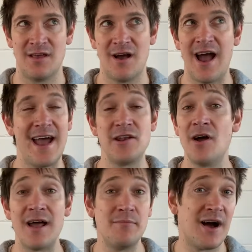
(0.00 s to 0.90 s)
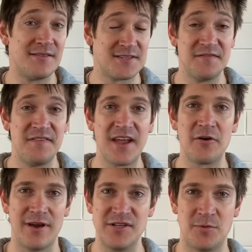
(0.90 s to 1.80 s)
I had nine months of
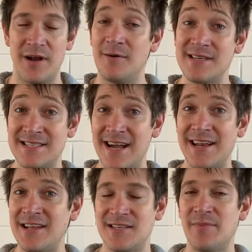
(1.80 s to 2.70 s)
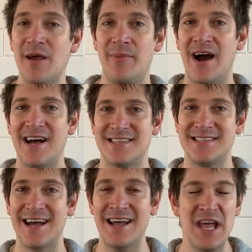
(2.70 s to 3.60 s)
vicarage when I was studying to be a
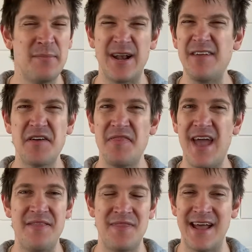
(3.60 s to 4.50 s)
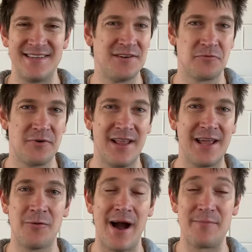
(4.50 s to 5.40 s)
pastor, but even then, that didn't really
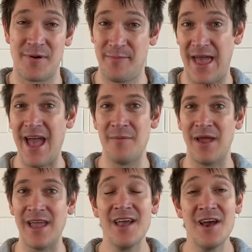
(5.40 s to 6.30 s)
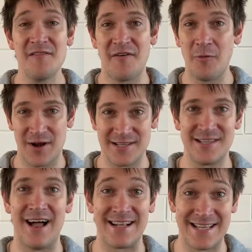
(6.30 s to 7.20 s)
quite prepare me for what it's
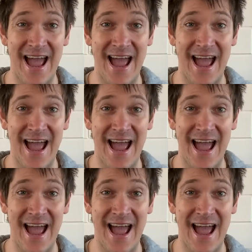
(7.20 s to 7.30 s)
like to